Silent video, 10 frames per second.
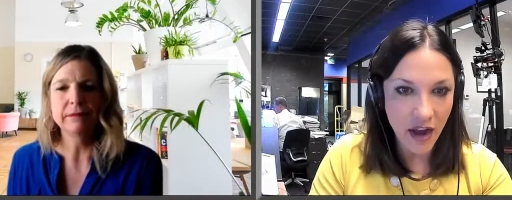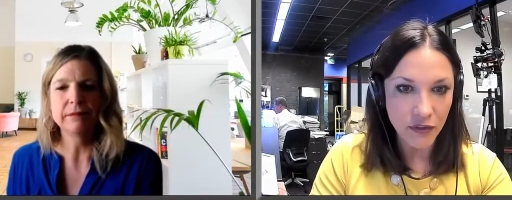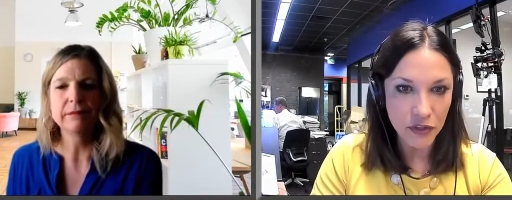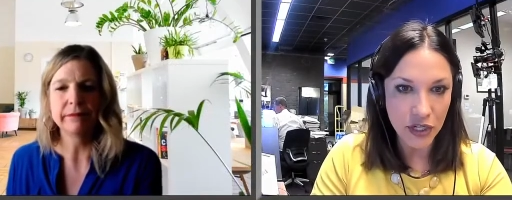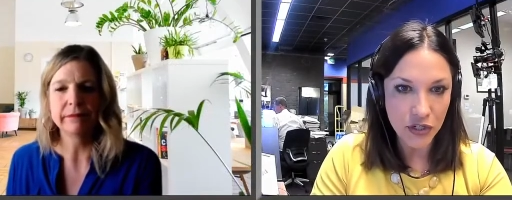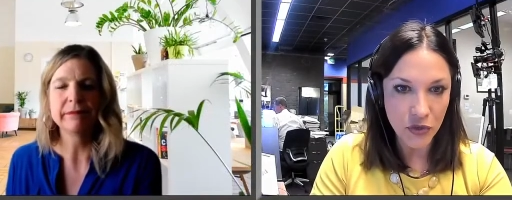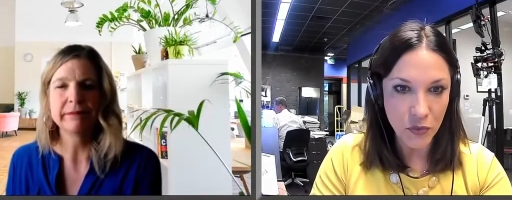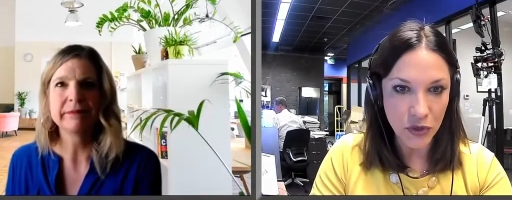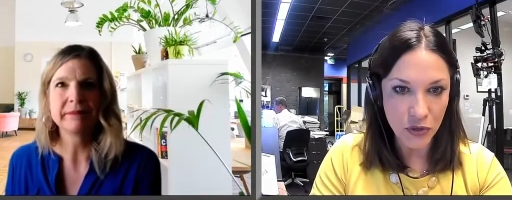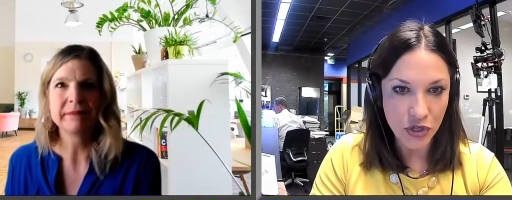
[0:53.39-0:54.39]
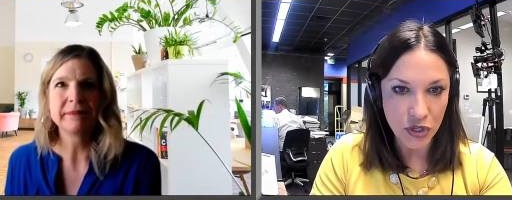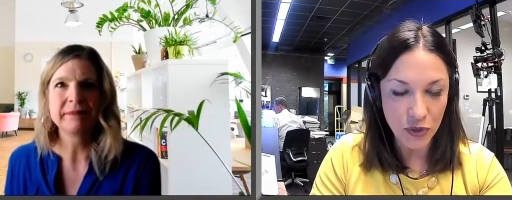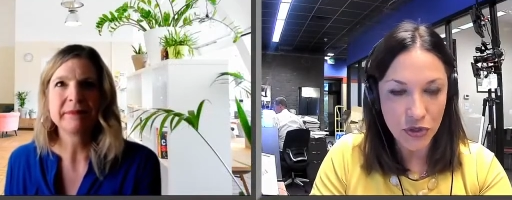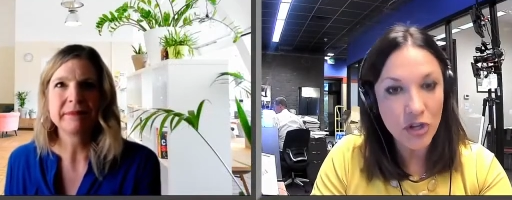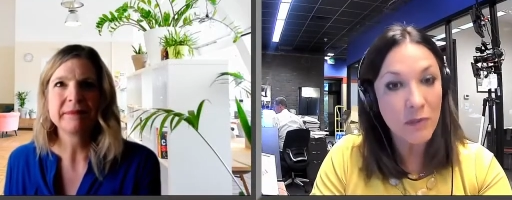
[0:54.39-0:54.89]
Speaker 1: conversation with your
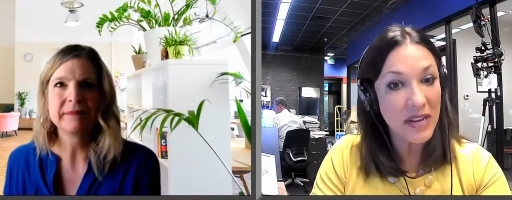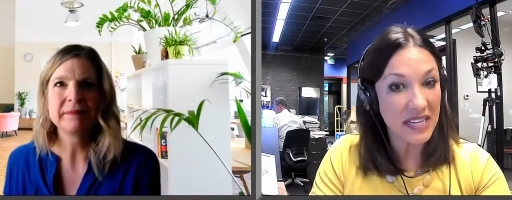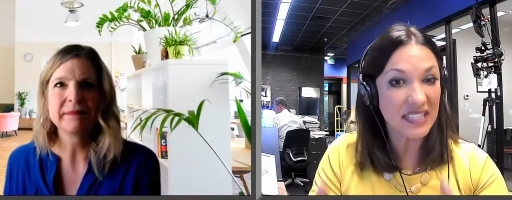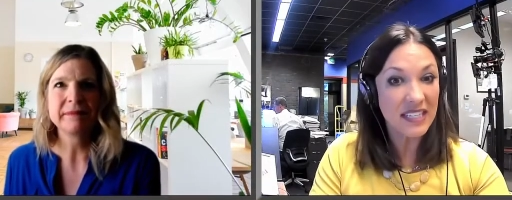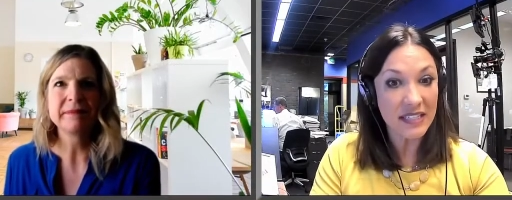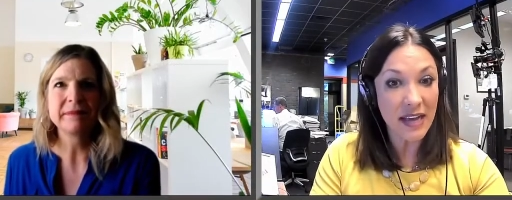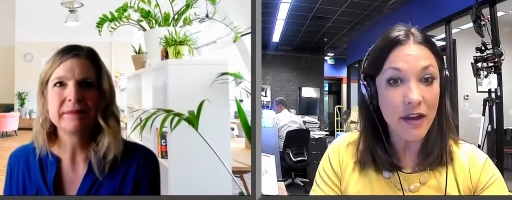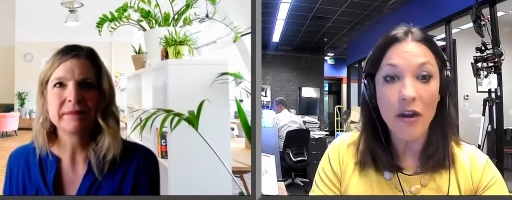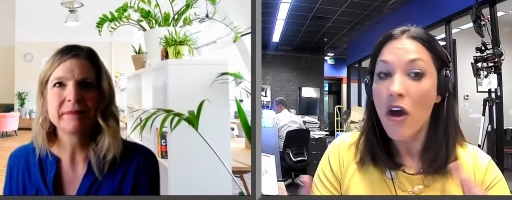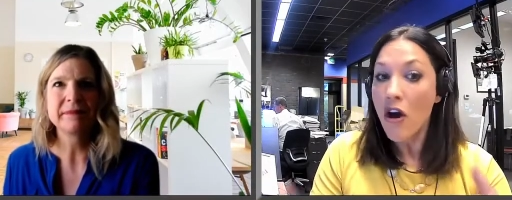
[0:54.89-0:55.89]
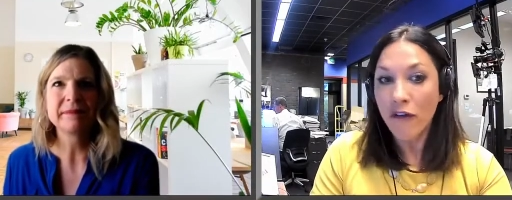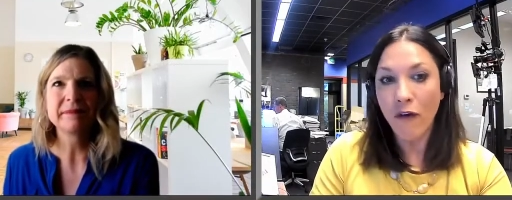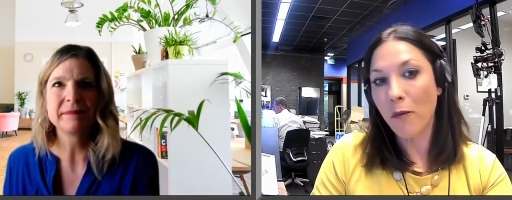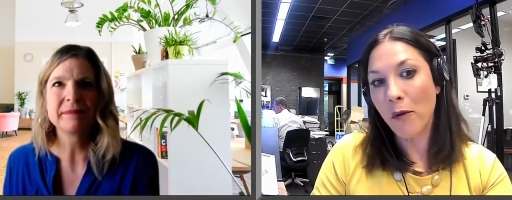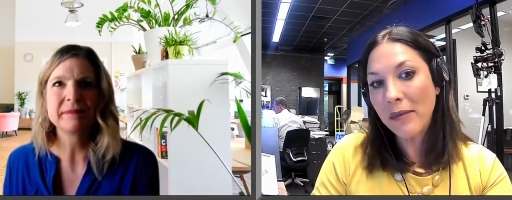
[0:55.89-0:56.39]
children? Should it be a sit down
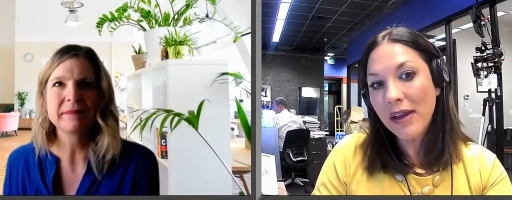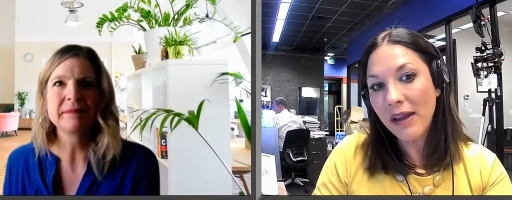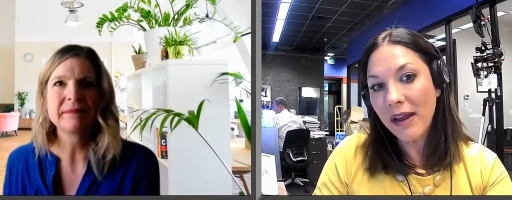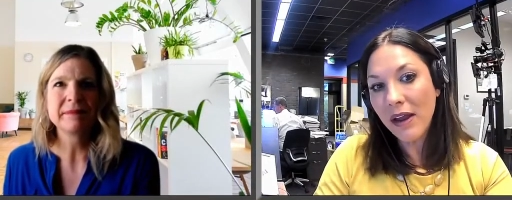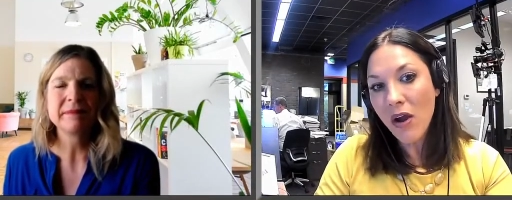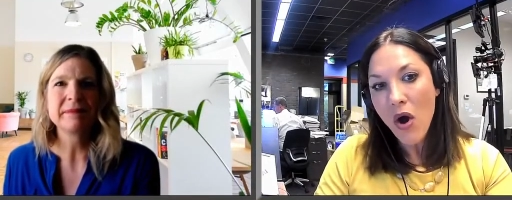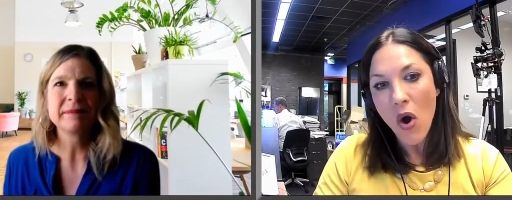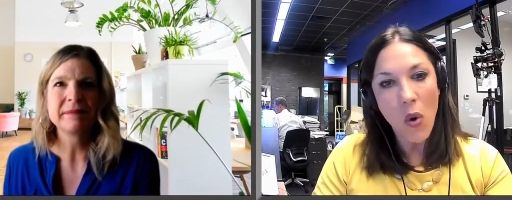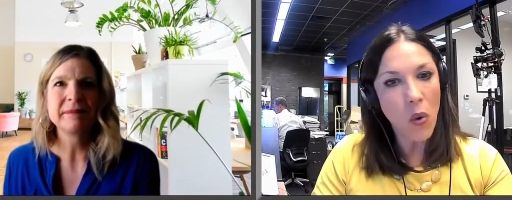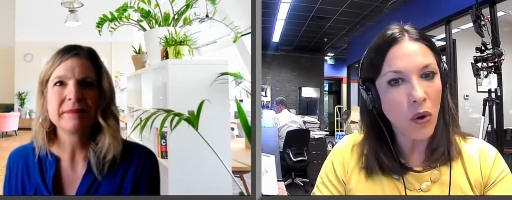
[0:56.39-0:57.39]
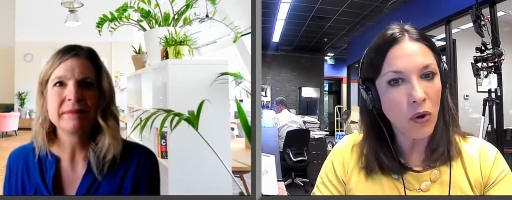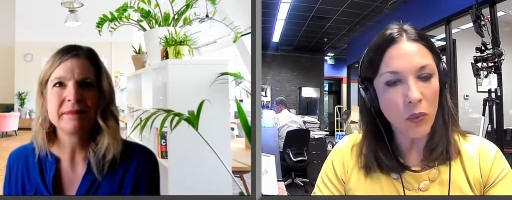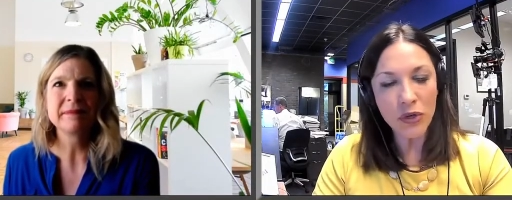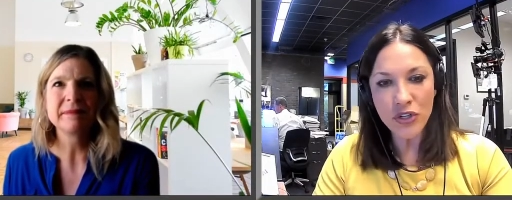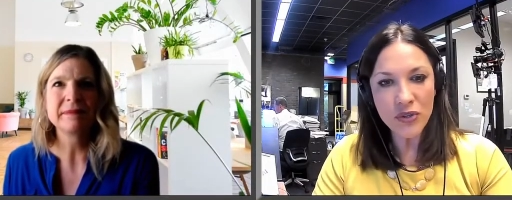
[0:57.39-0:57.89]
formal meeting, or
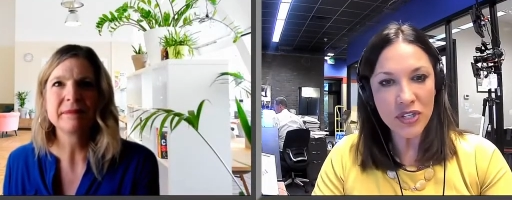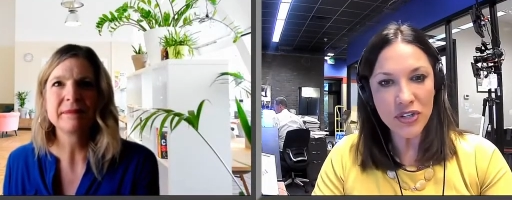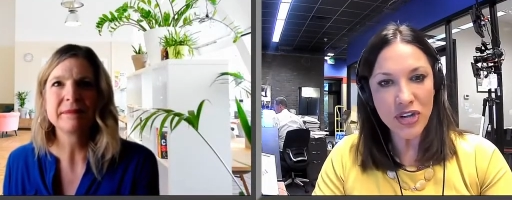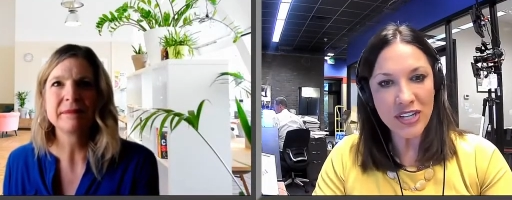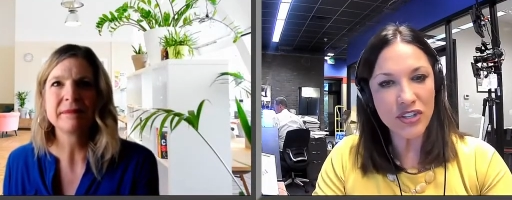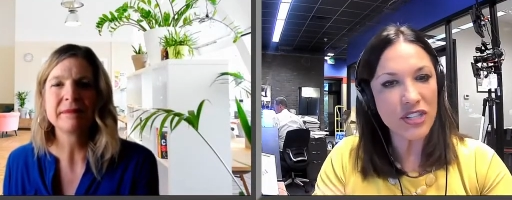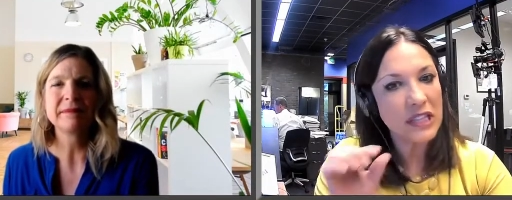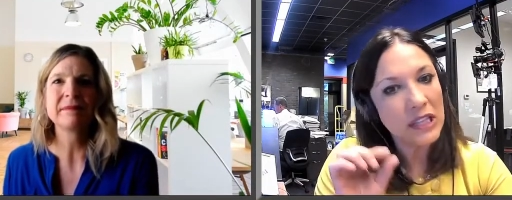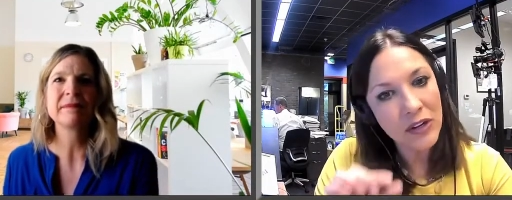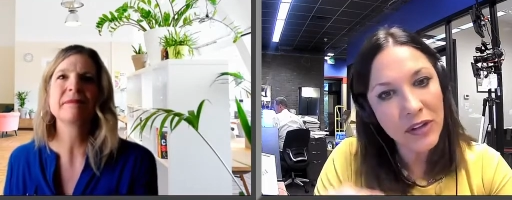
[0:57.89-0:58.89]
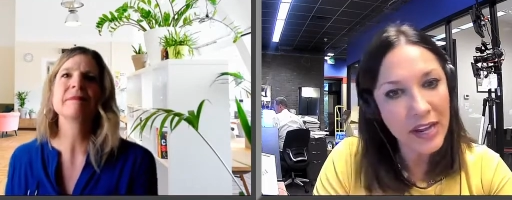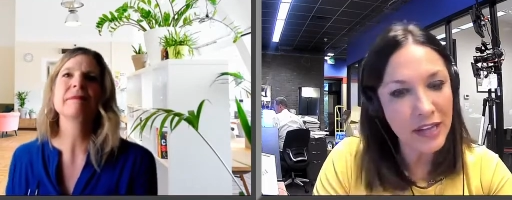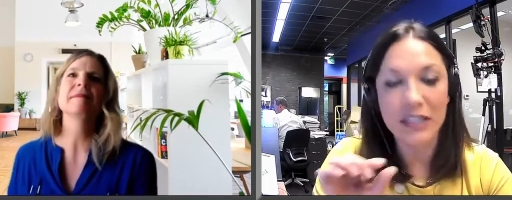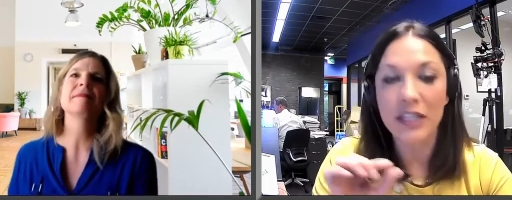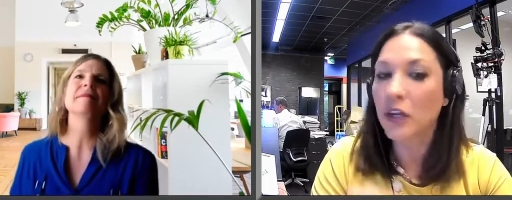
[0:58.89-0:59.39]
would you suggest just little
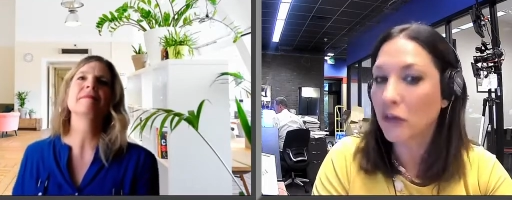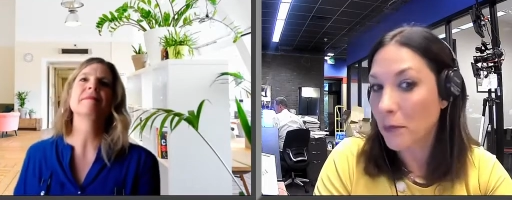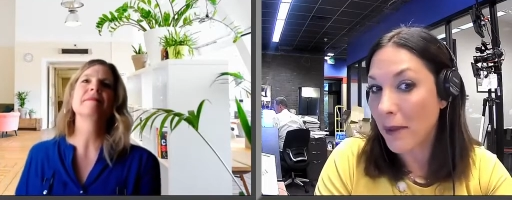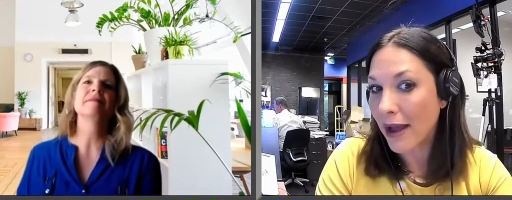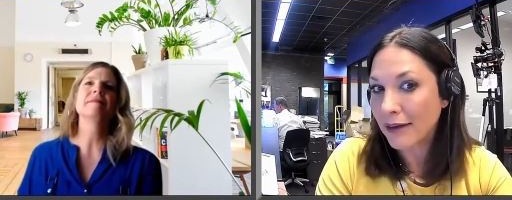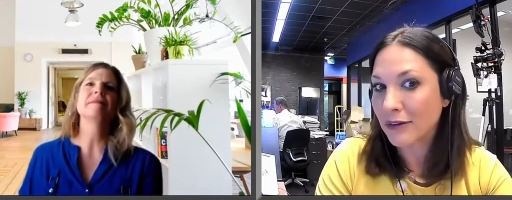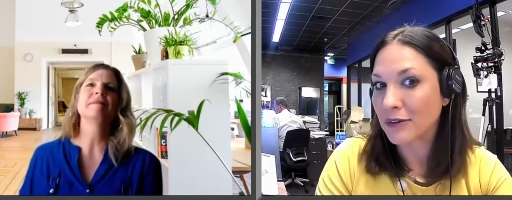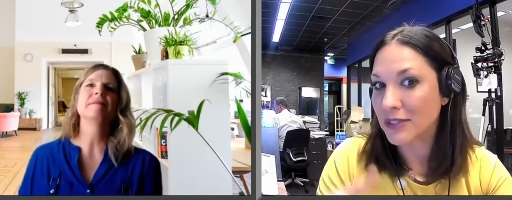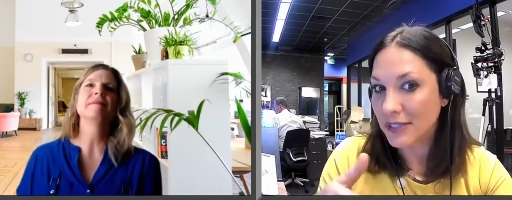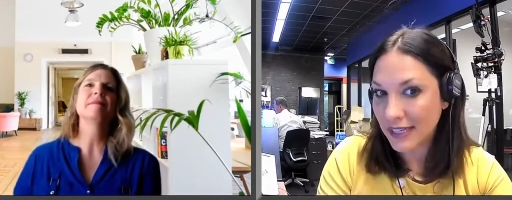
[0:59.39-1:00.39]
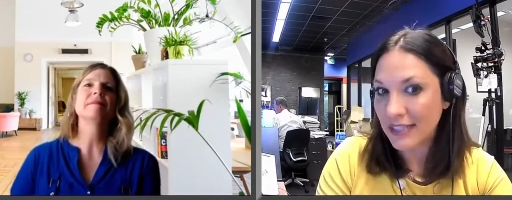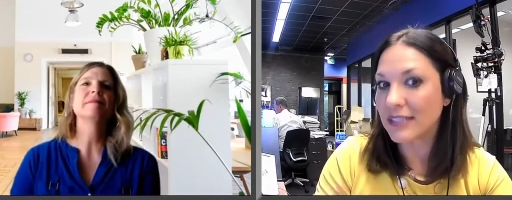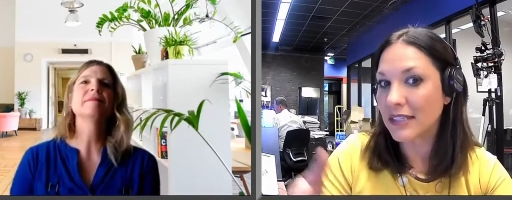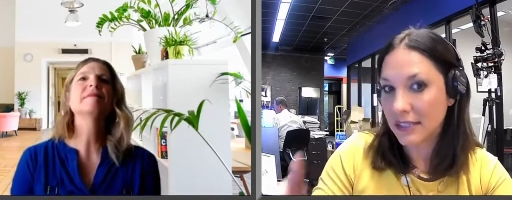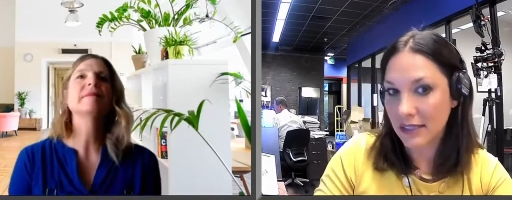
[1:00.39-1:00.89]
hints, little reminders
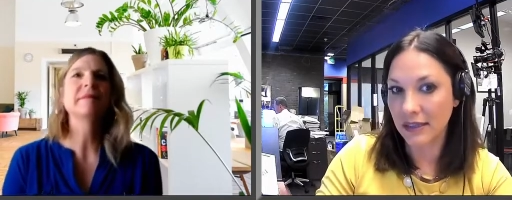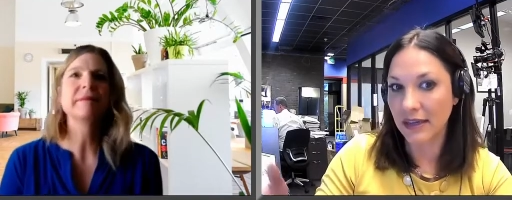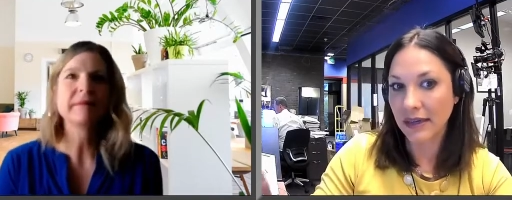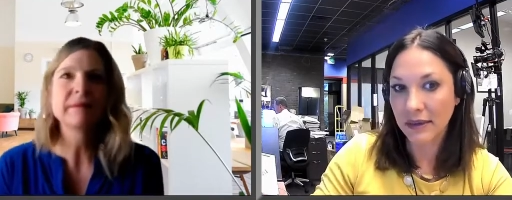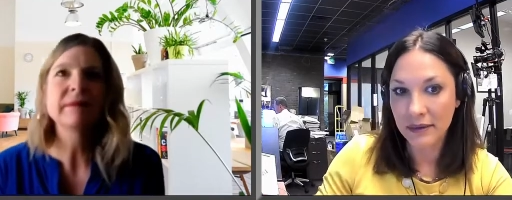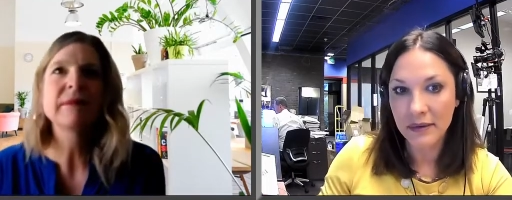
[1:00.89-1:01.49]
consistently?